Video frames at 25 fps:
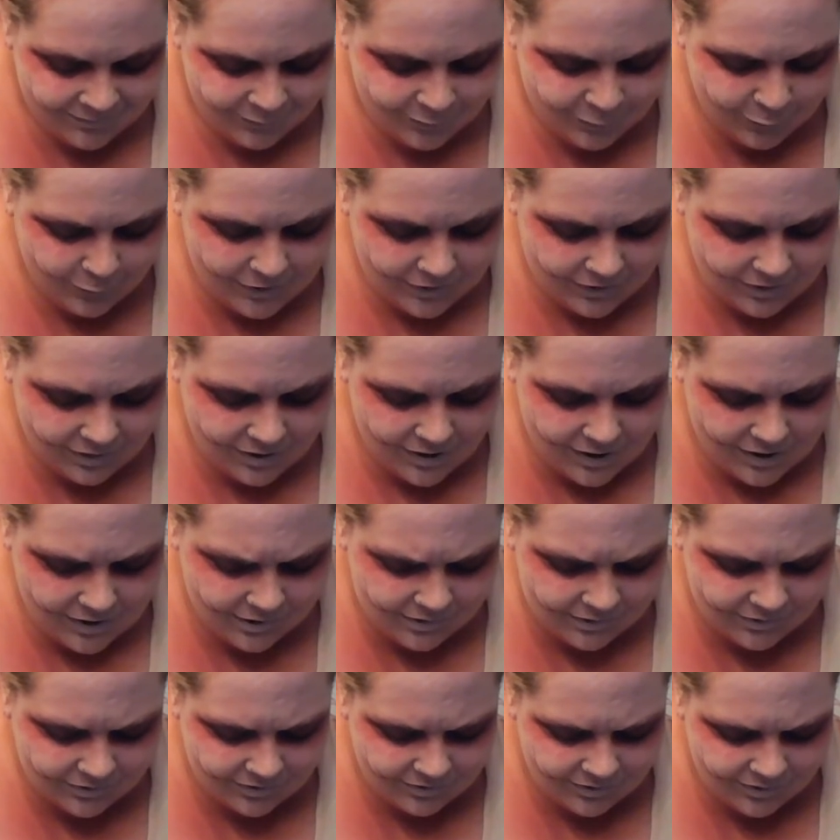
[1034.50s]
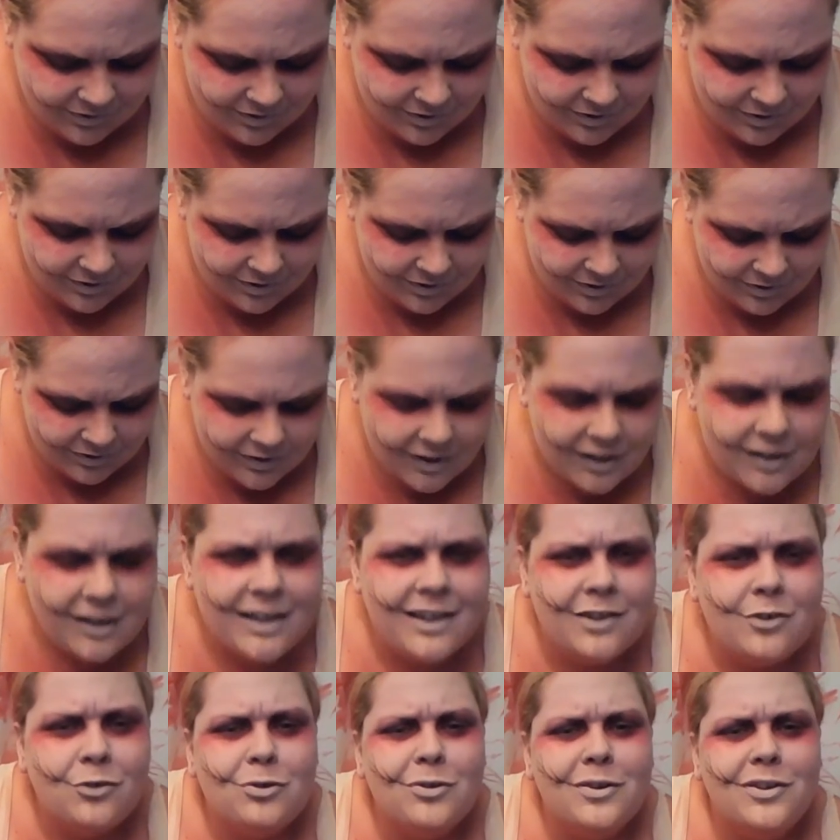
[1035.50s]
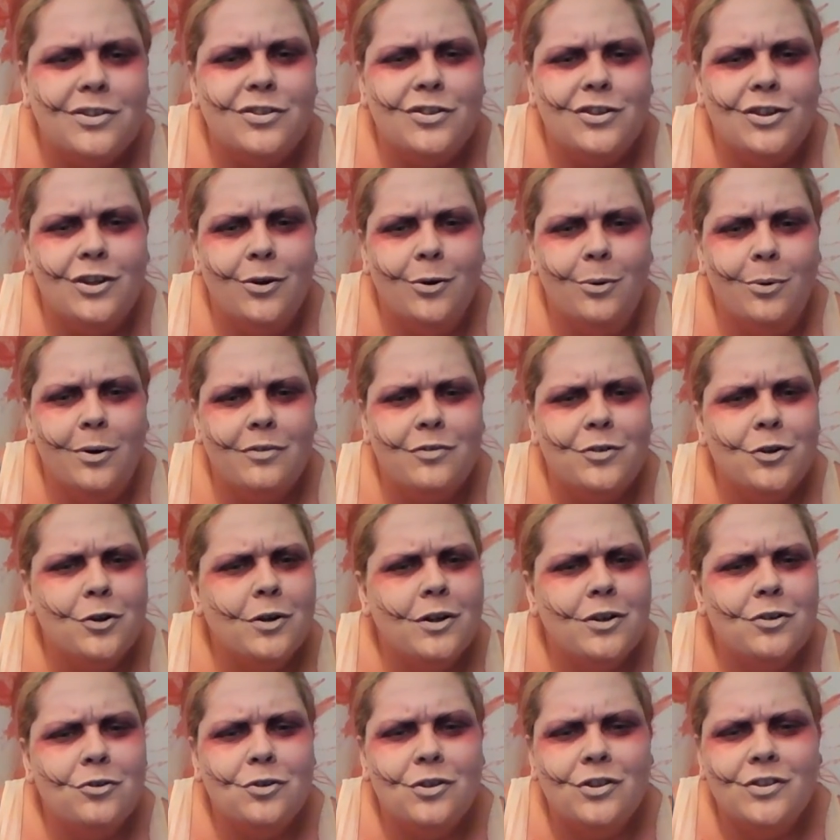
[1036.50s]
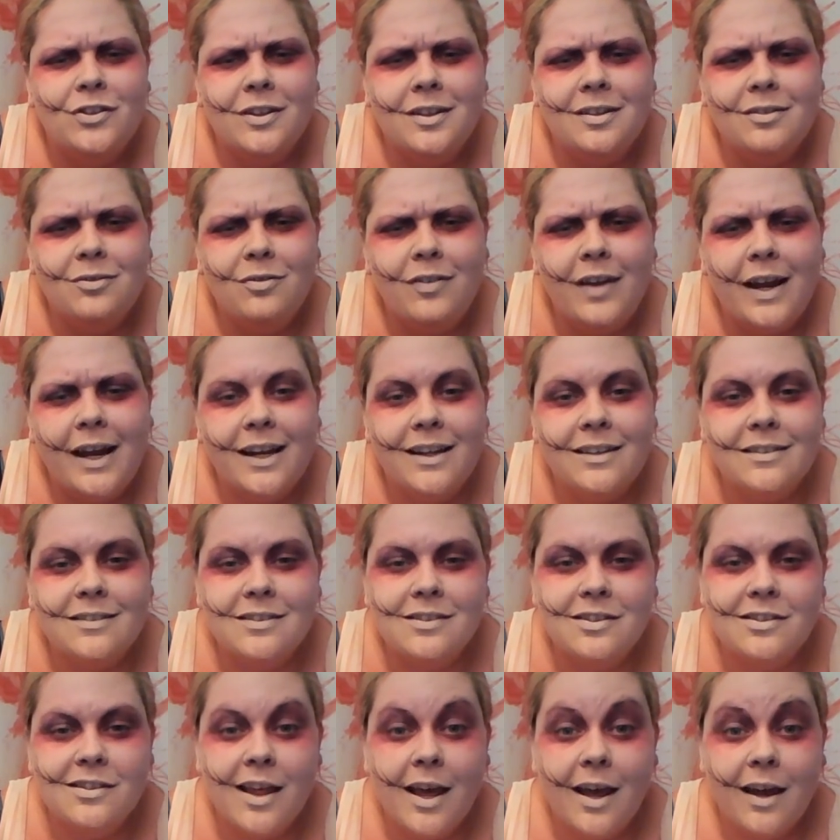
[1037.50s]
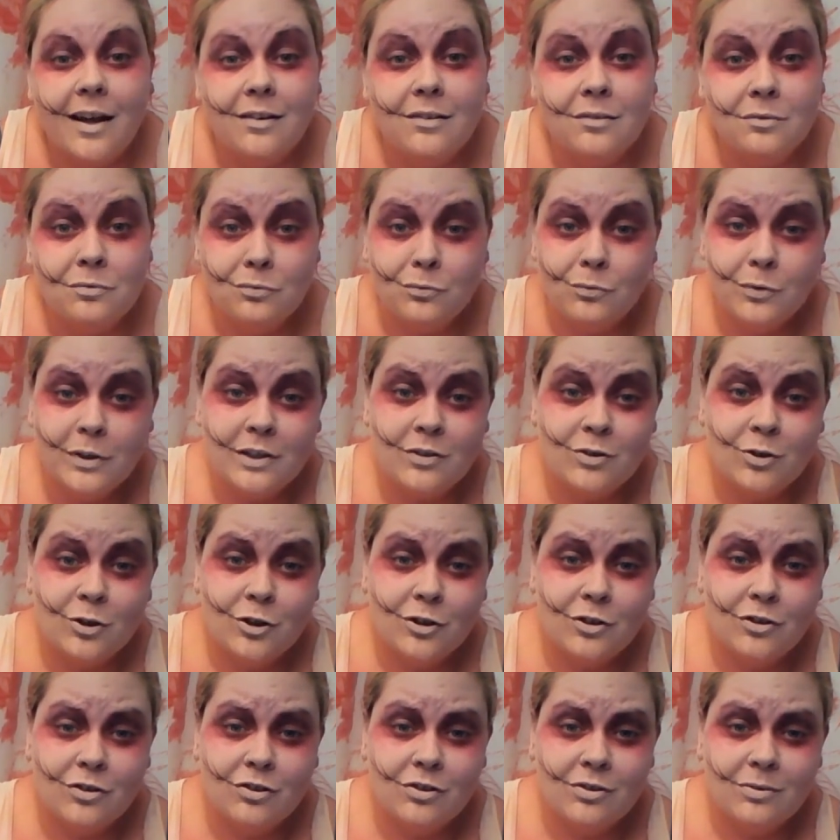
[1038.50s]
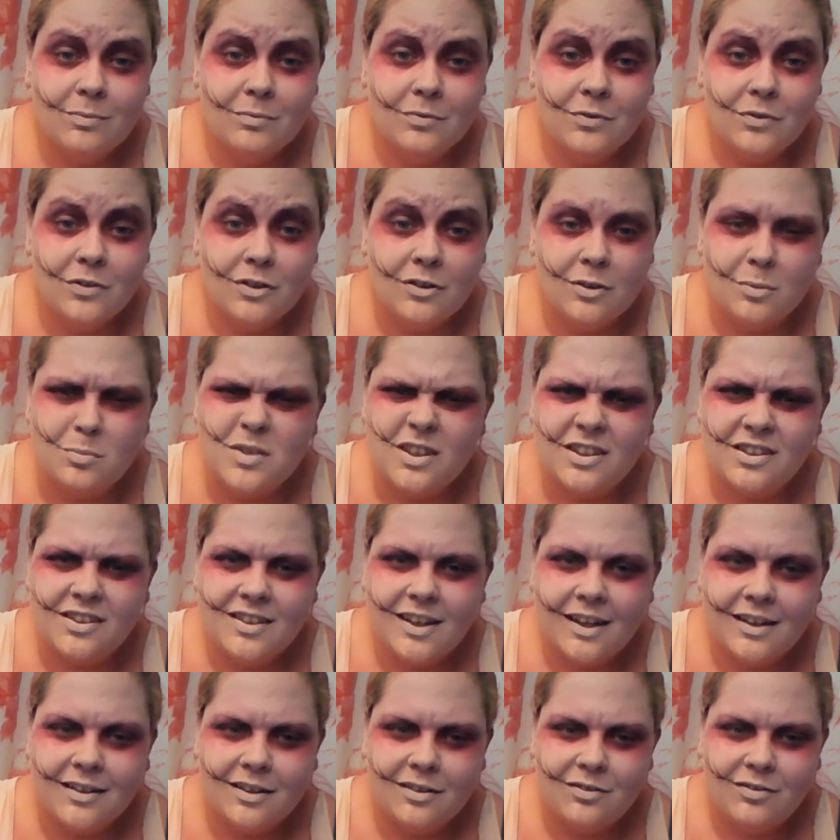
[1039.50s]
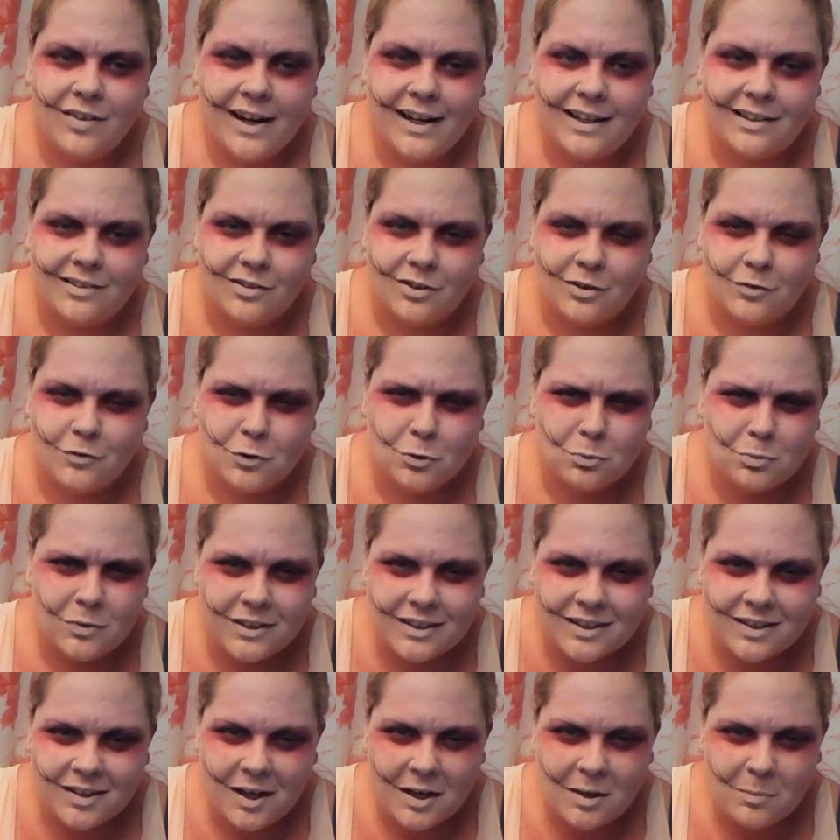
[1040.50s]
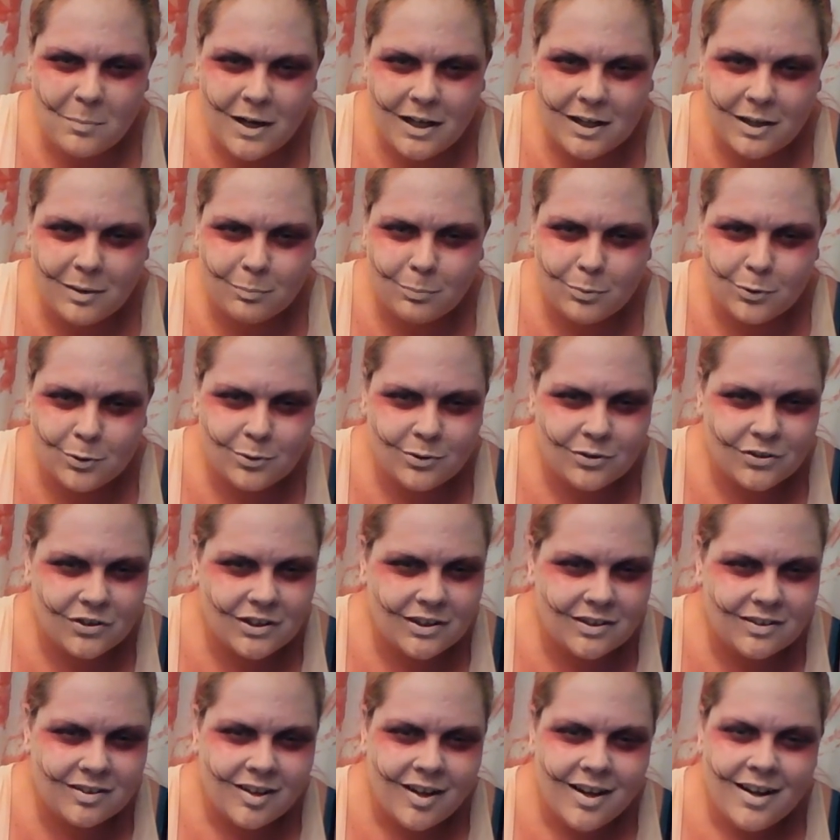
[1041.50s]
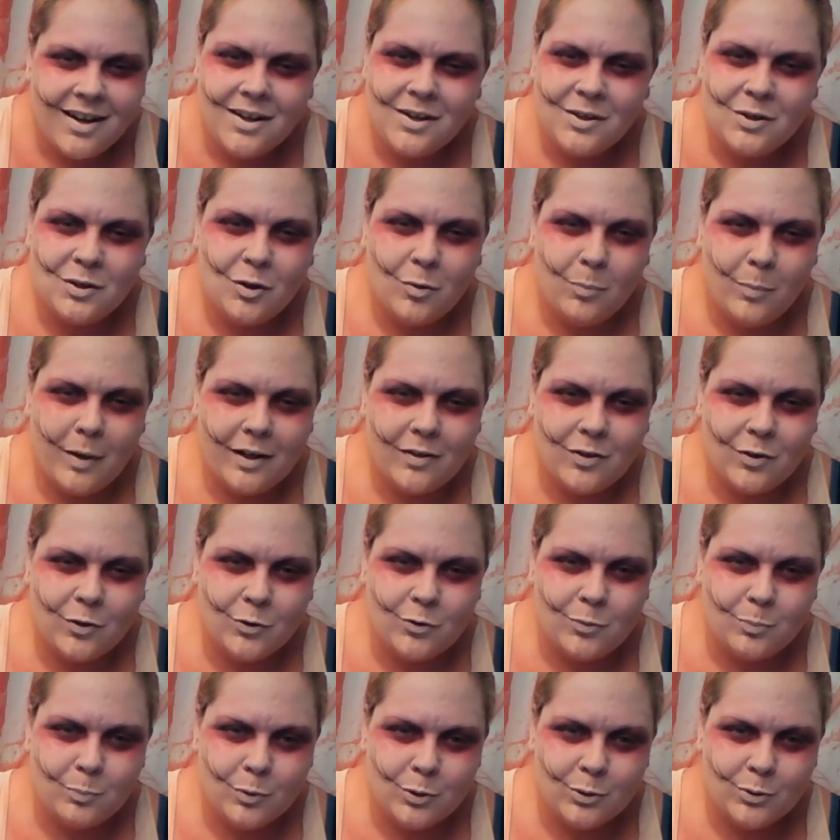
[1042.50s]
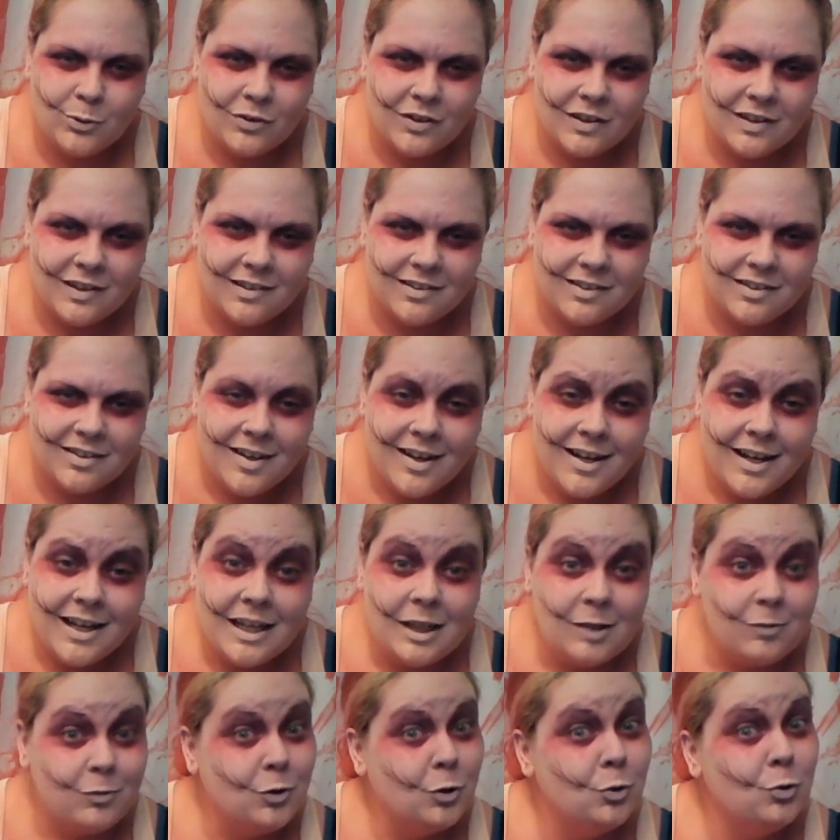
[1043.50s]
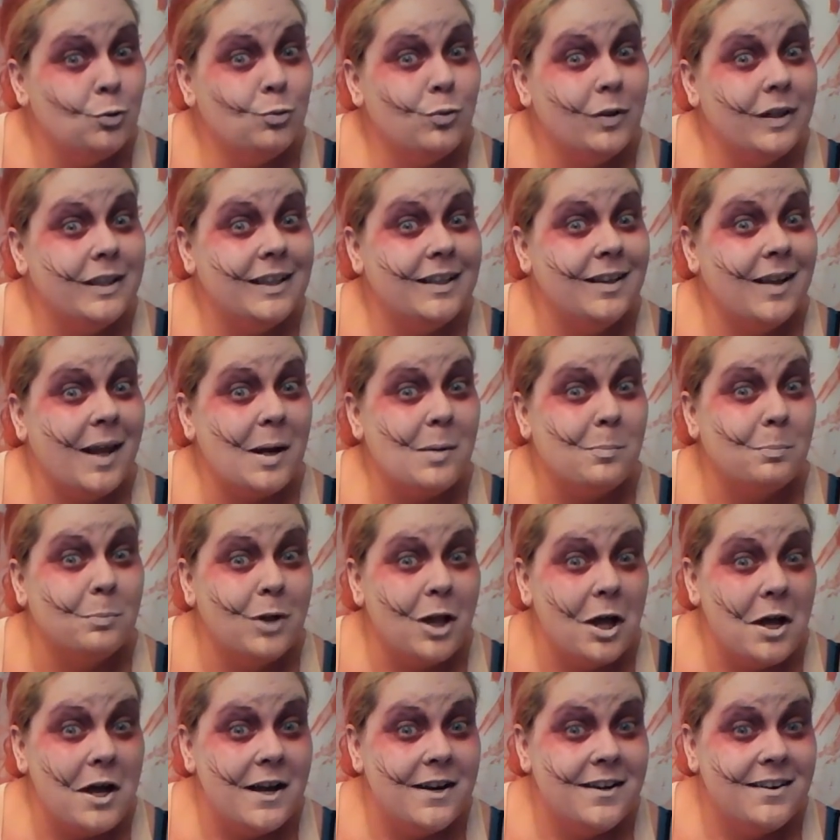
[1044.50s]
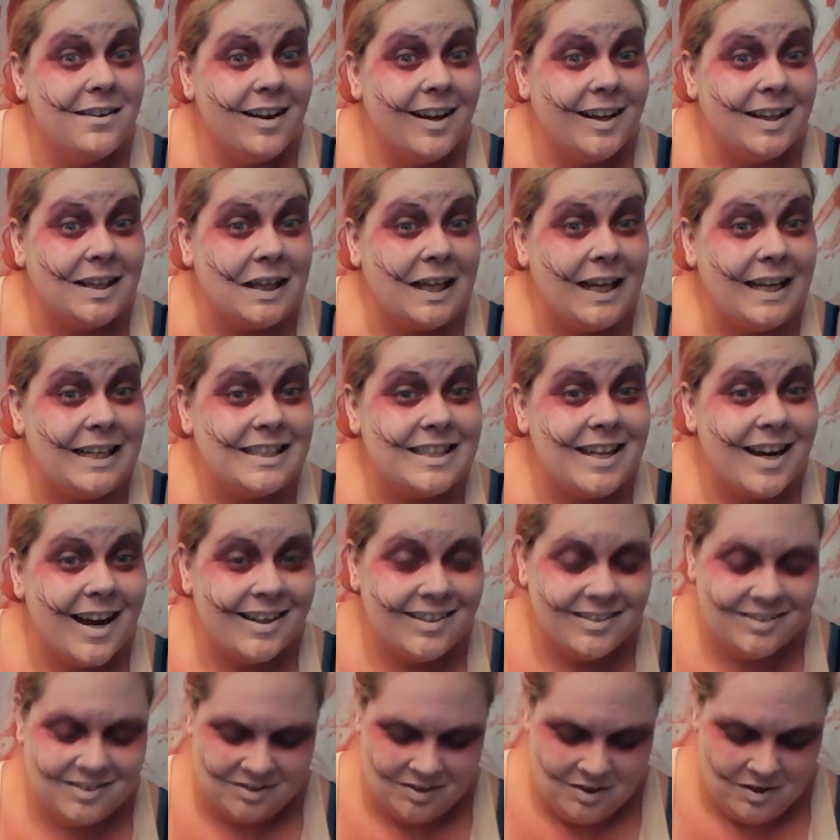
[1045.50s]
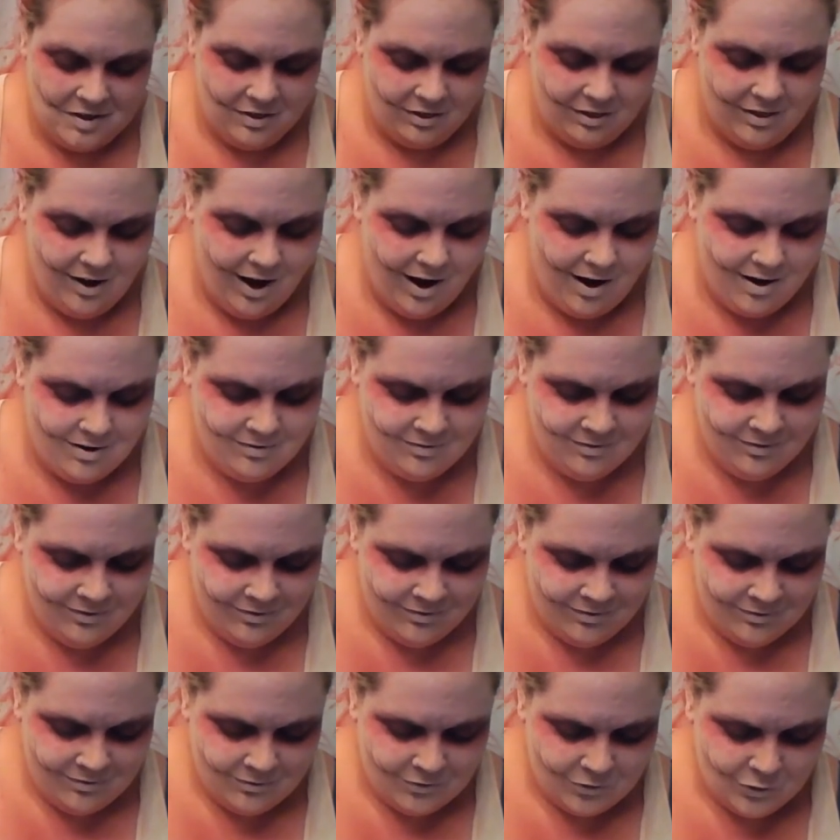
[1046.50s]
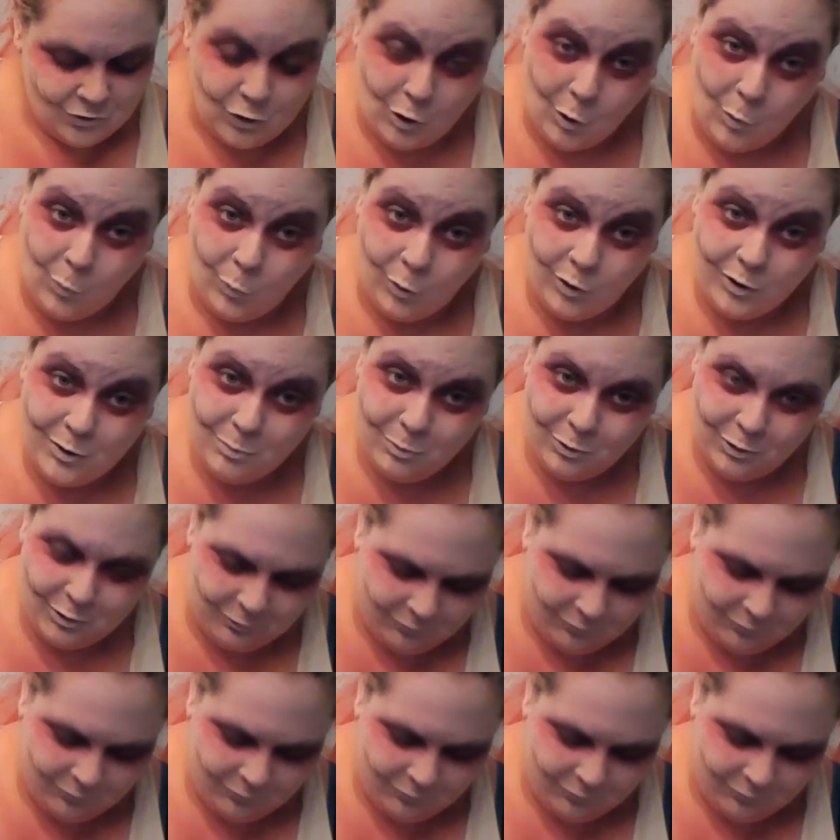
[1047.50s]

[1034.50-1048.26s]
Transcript: Look at things that interest you. If you're interested in veins, then research some distended veins. If you really like making bruises, you can make those bruises. If you really like blood and latex, then don't worry, we're going